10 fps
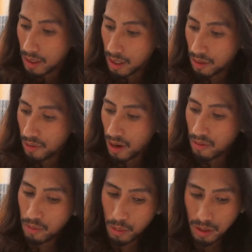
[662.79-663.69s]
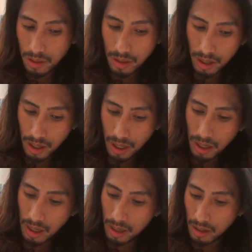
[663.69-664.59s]
You got the Five of Wands on their
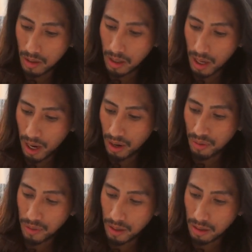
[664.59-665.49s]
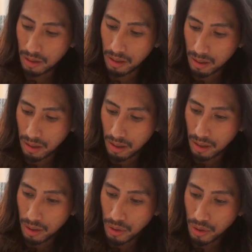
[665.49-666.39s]
end. You got the Hierophant.
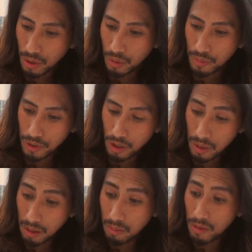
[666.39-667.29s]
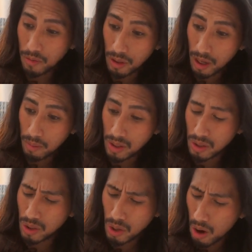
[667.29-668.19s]
So commitment for them is
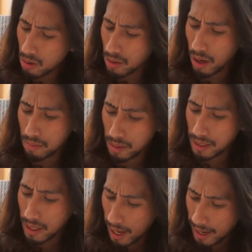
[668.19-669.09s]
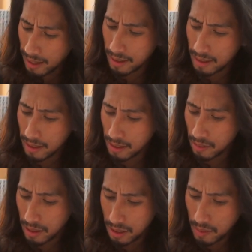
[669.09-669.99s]
so complicated. This is
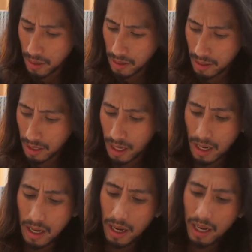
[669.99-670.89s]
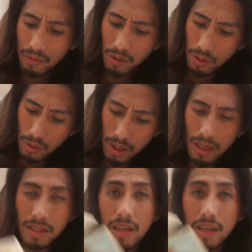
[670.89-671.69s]
what this person is saying. I have to do this.